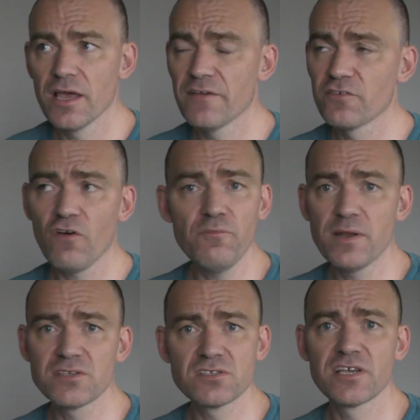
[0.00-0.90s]
If cough
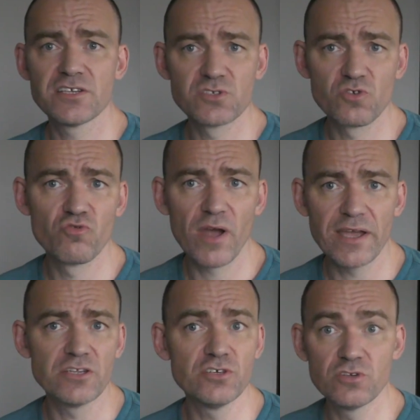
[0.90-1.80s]
medicine tastes
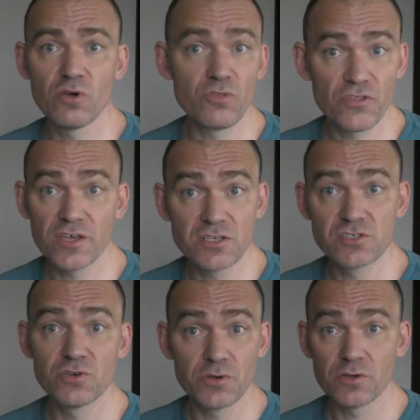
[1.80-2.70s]
great, you don't think it's
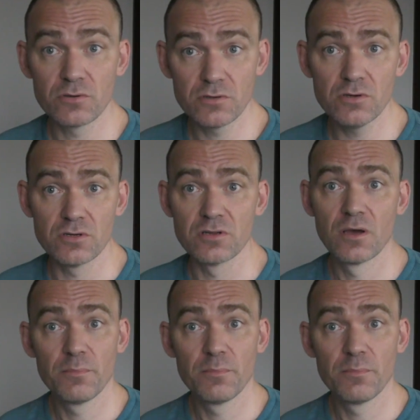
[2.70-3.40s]
doing you good.